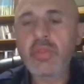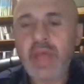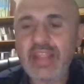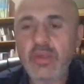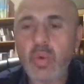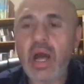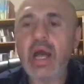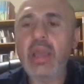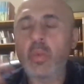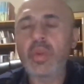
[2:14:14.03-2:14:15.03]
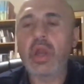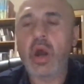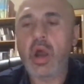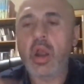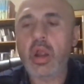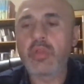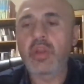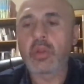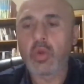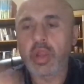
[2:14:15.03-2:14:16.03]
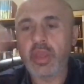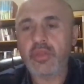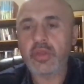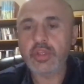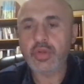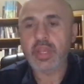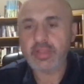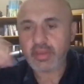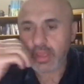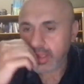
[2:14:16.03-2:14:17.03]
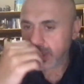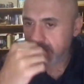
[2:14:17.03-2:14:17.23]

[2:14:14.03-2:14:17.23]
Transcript: That's why we are the glorious Trinity.